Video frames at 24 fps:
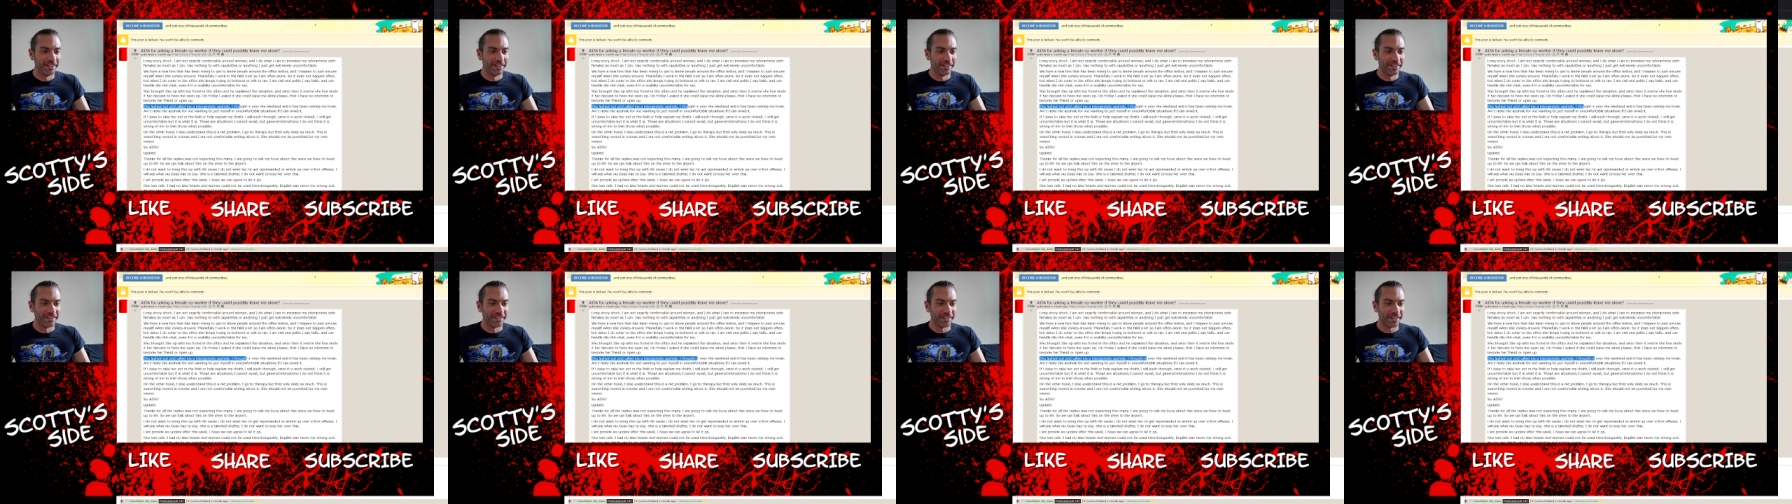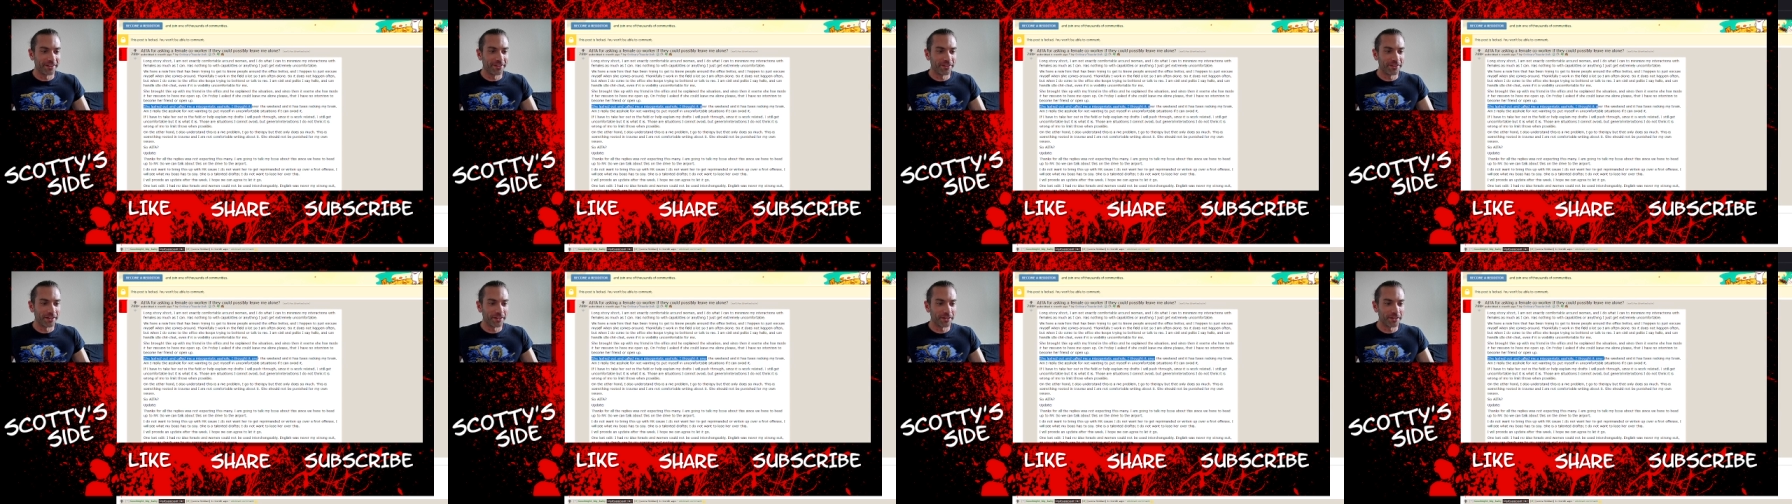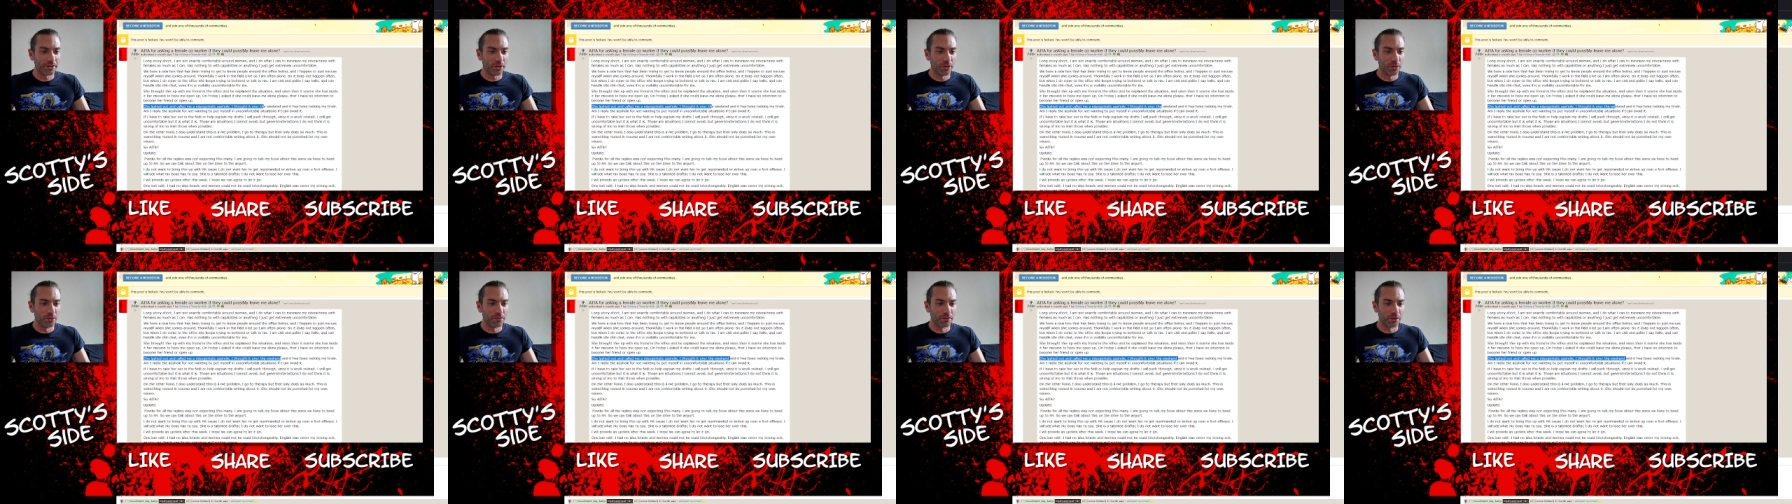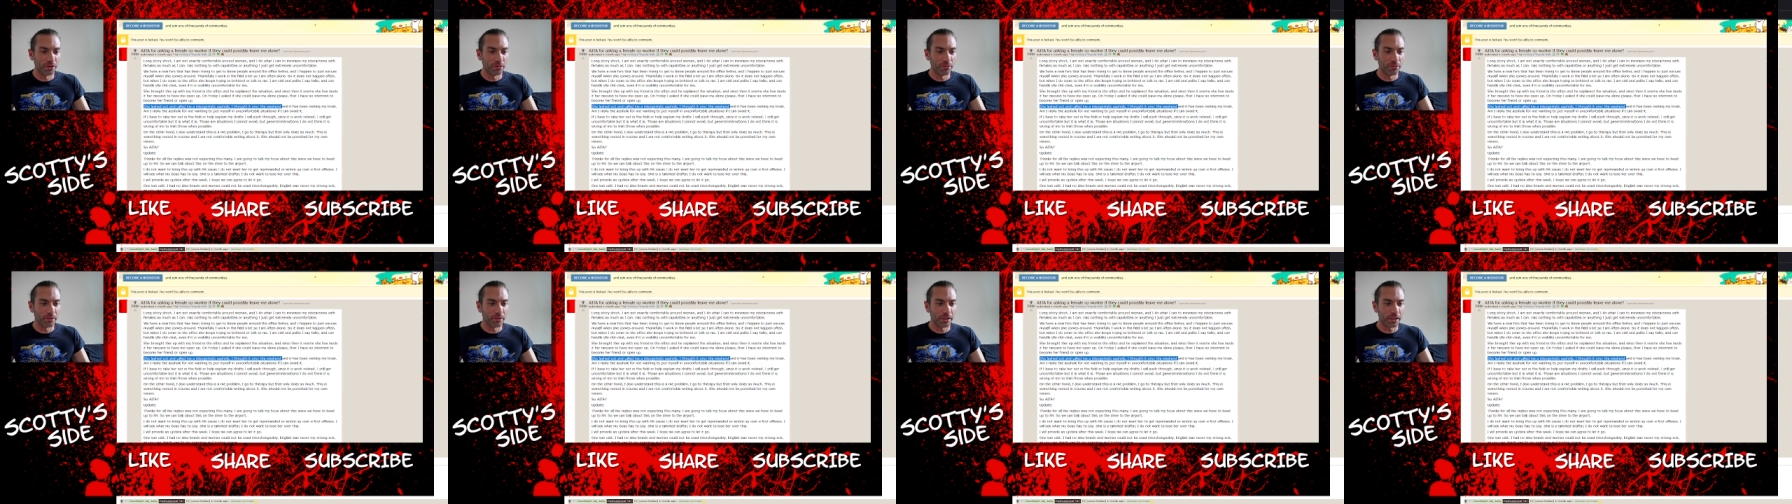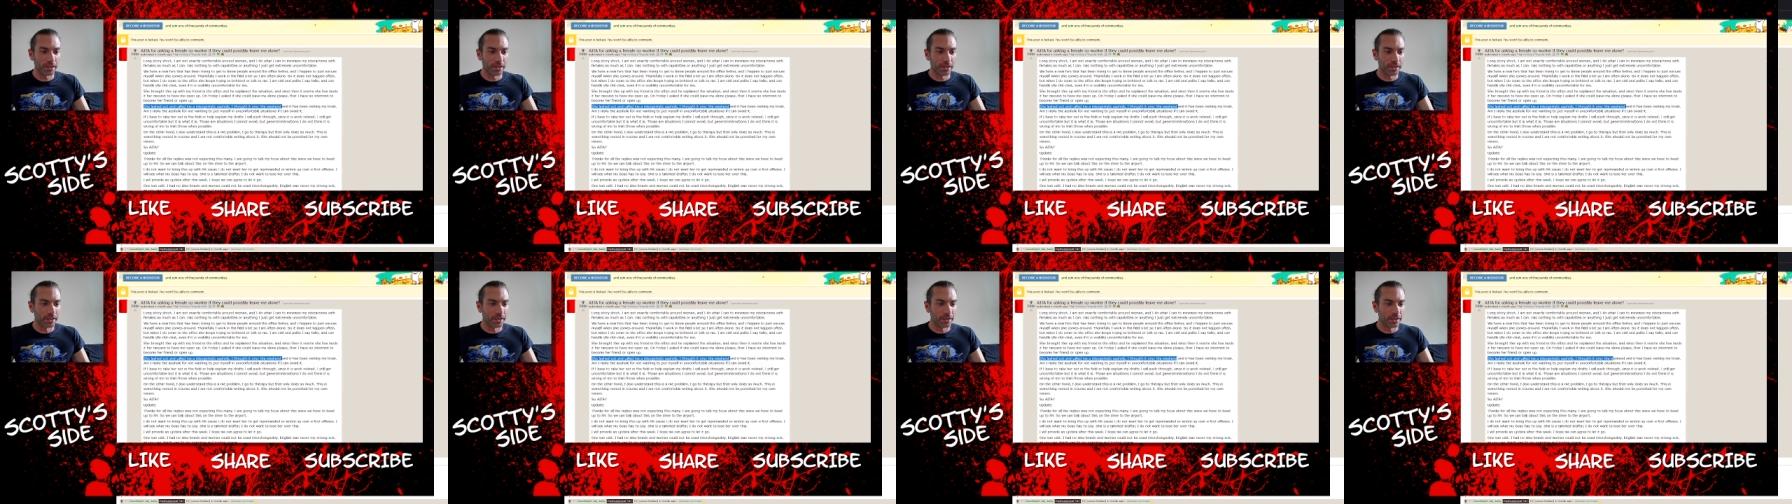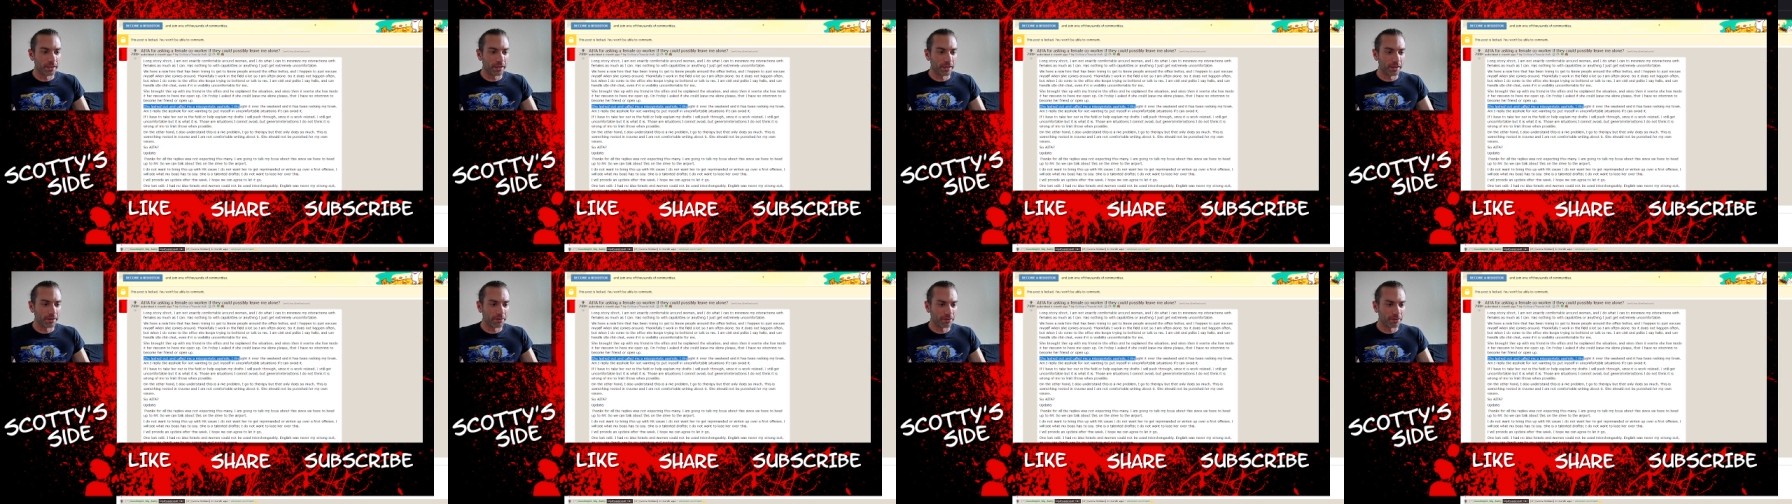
I thought it over the uh, I